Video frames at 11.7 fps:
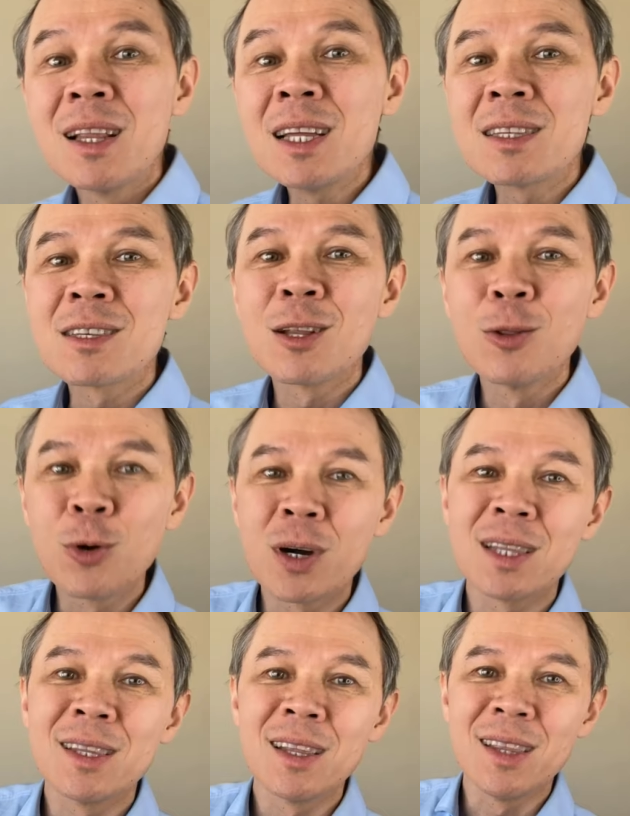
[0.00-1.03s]
let's
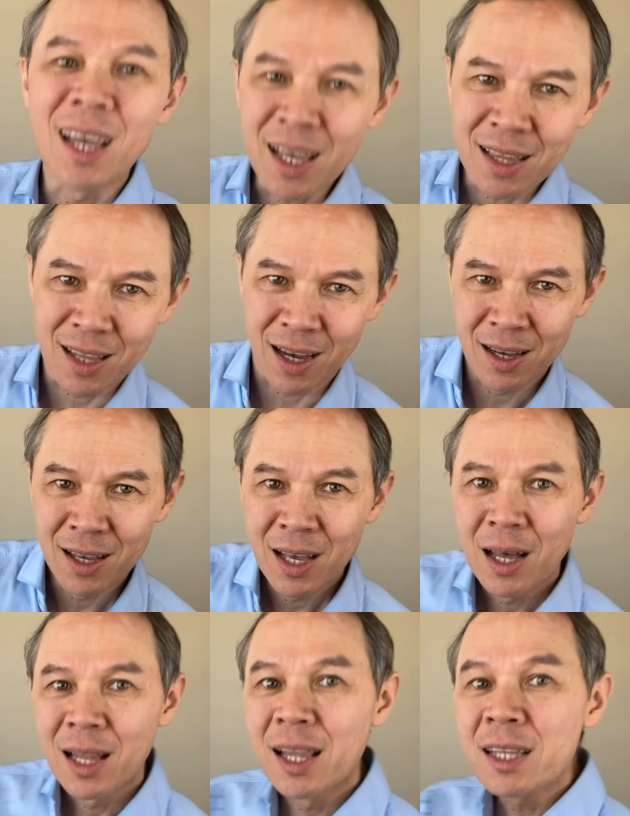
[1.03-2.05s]
look at the data.
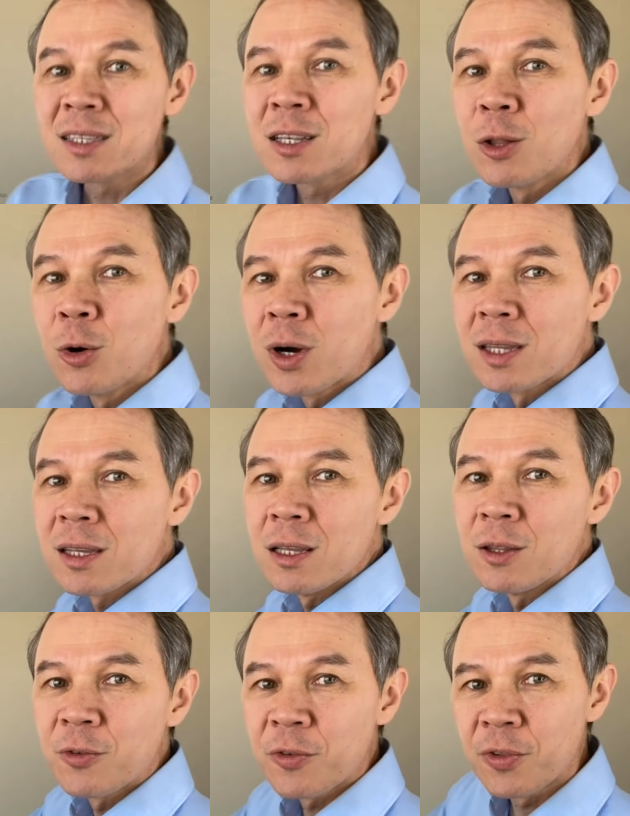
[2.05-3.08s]
Let's look at
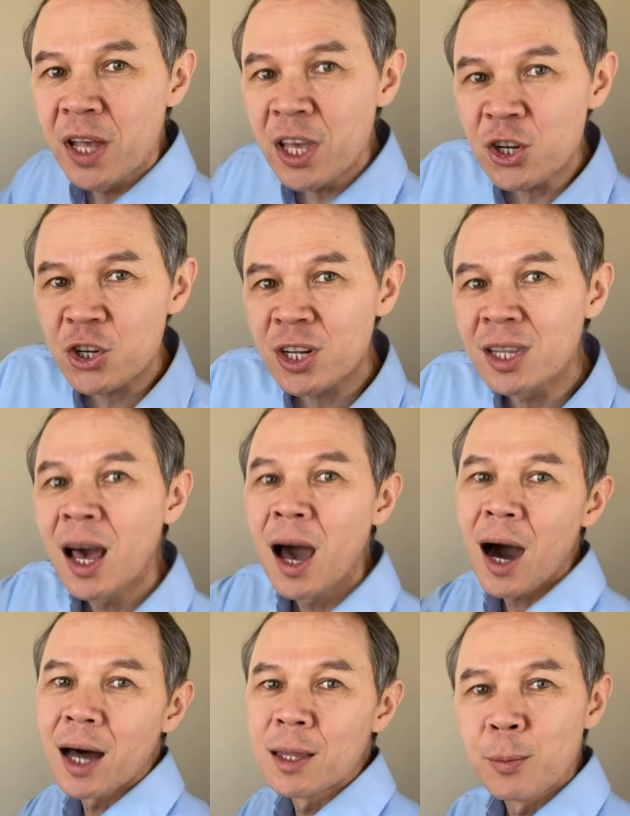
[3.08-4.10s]
inflation,
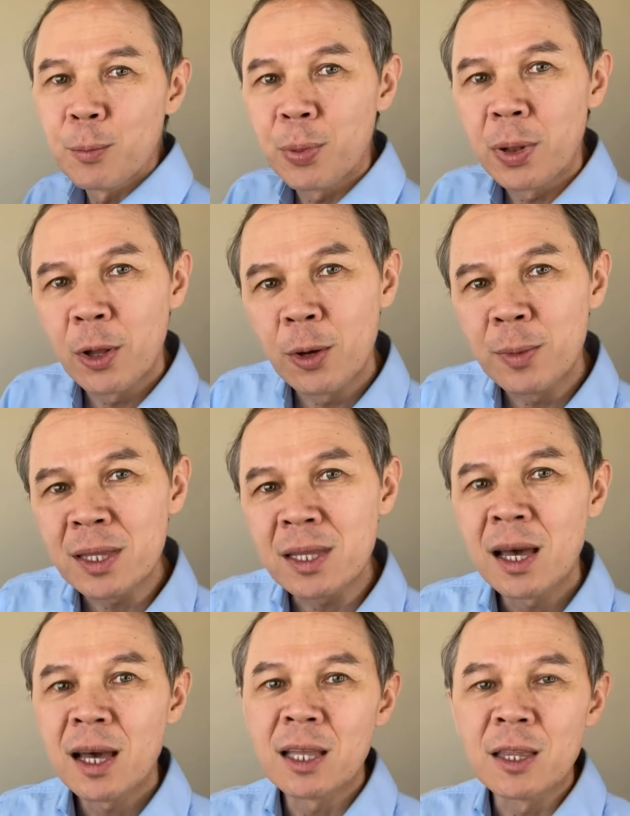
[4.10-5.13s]
unemployment,
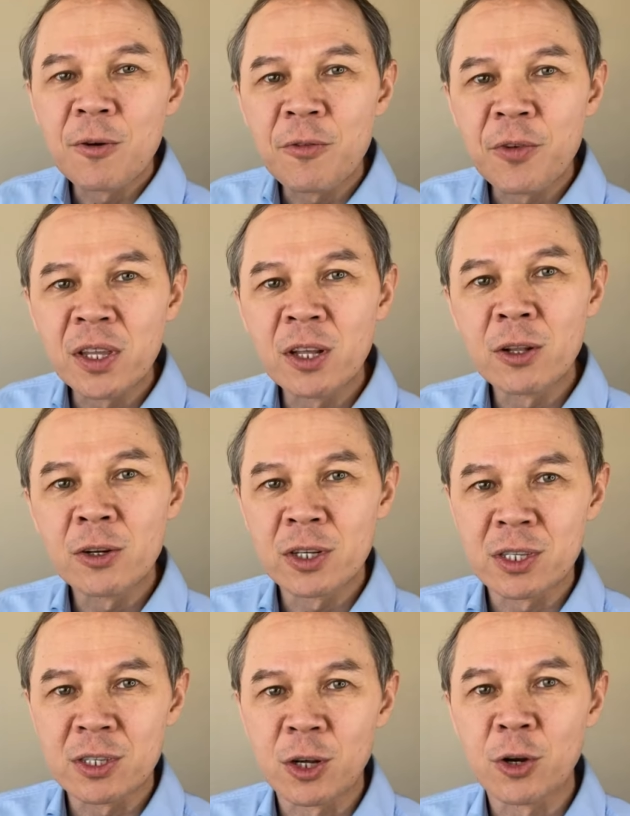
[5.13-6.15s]
and the Federal
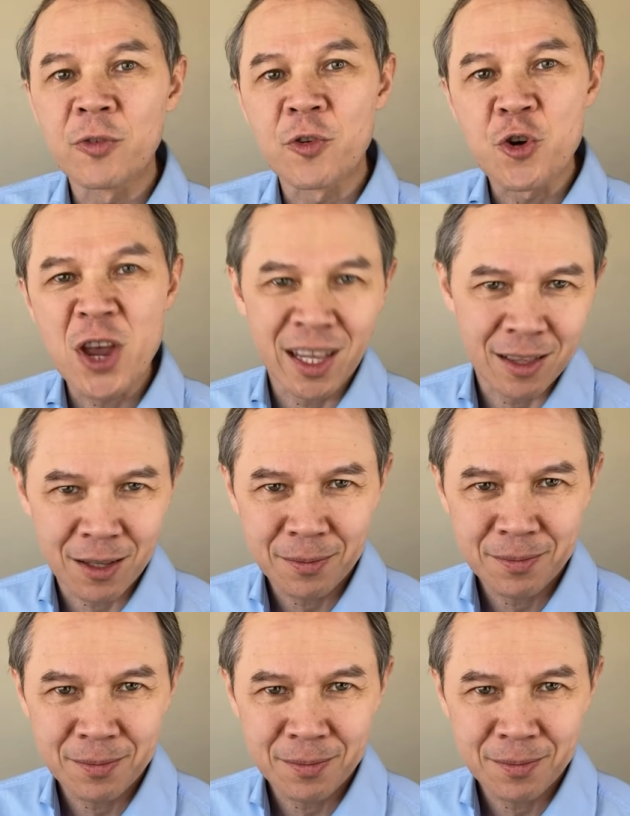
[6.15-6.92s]
Reserve rate.